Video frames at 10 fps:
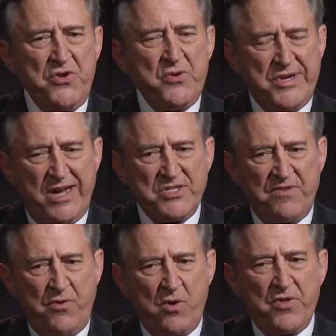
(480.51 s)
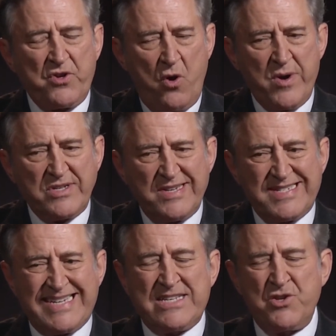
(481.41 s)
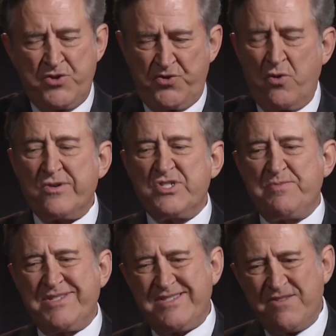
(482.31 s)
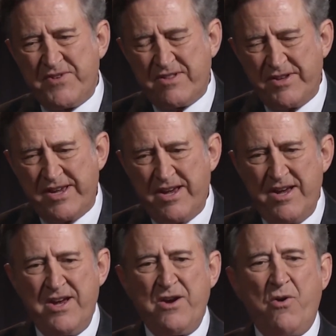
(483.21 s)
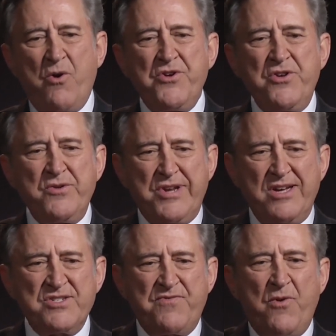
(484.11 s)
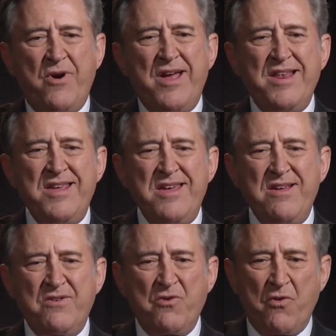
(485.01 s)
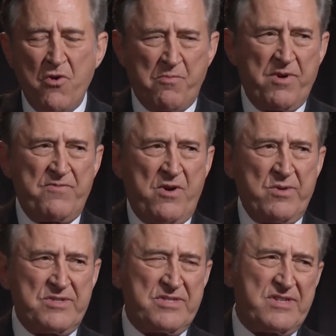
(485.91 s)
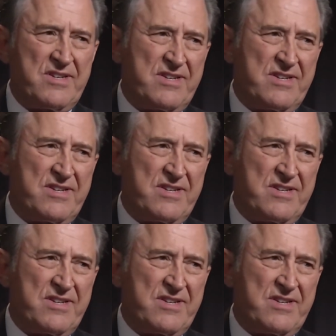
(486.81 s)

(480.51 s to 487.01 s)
you test for the coexisting disorder specifically, or do you test for any group of coexisting